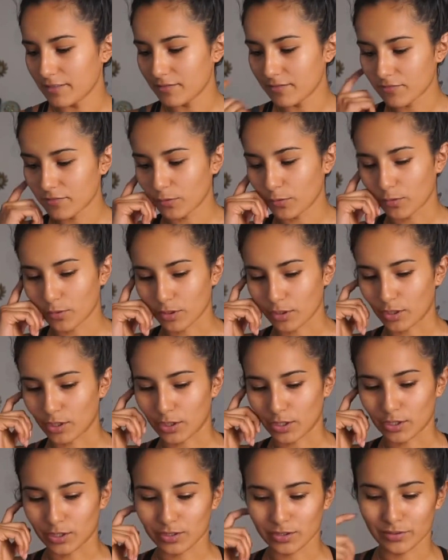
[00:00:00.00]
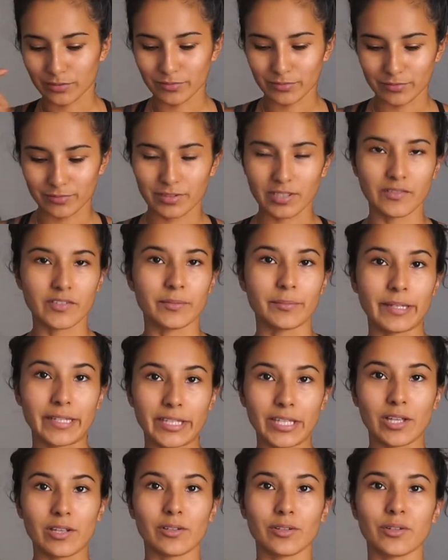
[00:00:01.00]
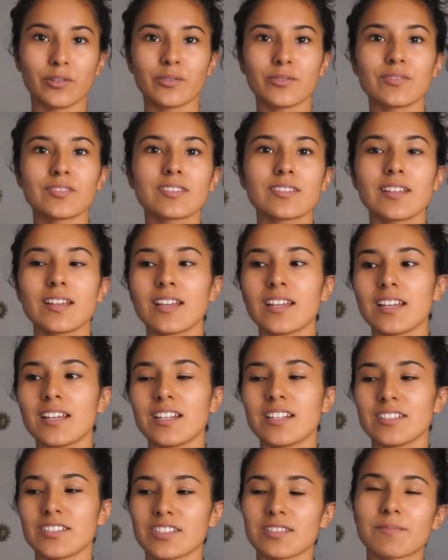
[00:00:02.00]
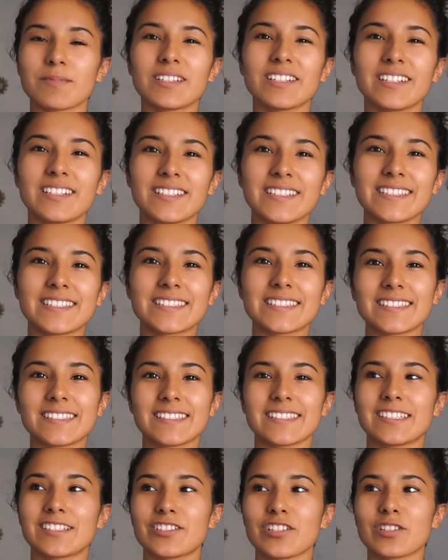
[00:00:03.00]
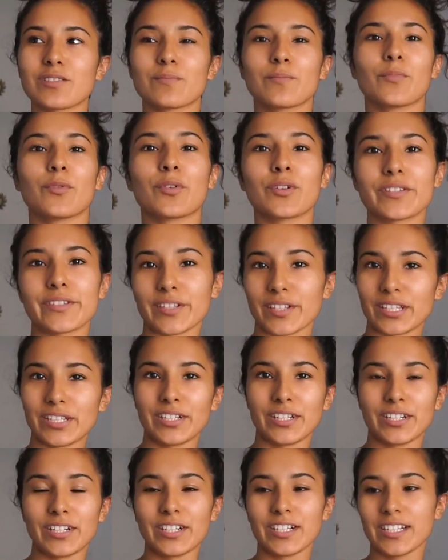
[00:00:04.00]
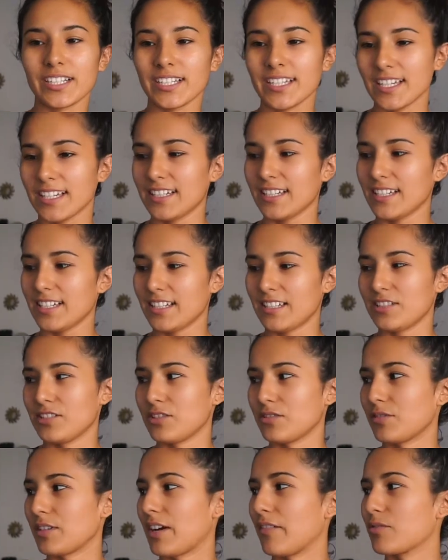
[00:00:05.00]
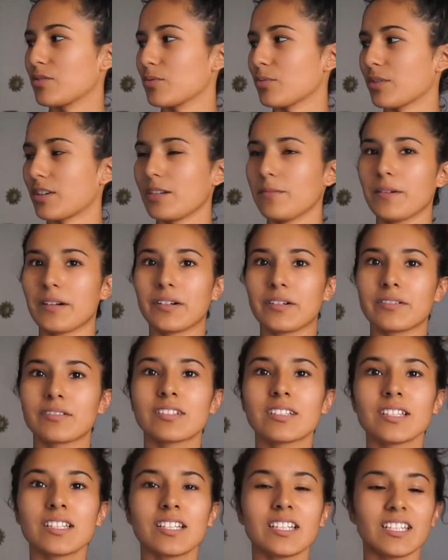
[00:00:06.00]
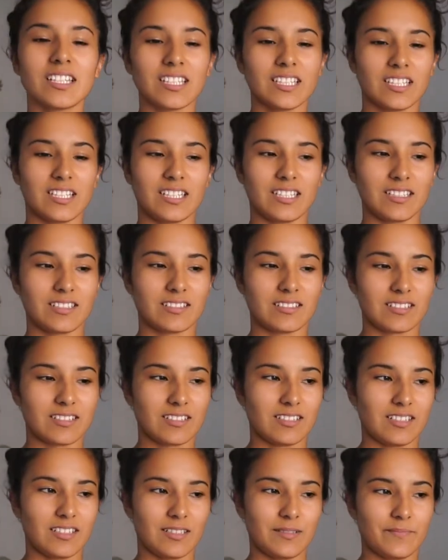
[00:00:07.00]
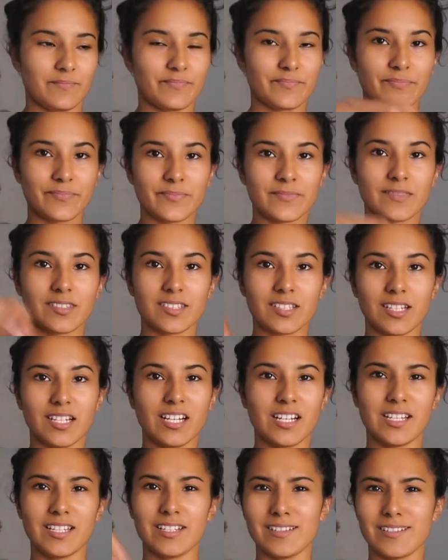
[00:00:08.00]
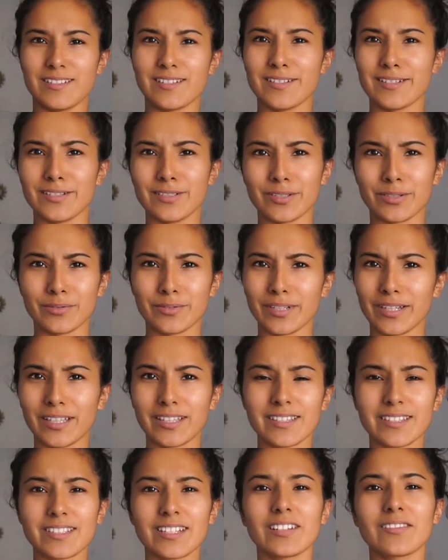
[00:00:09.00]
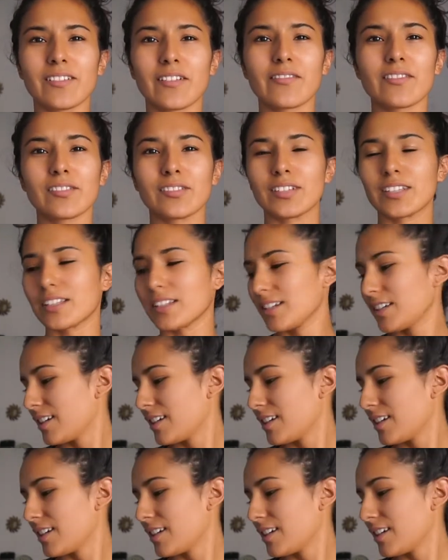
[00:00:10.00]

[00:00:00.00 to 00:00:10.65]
for if you're making clothes, just because they're just more secure and you don't have to worry about it undoing and stuff. I feel like,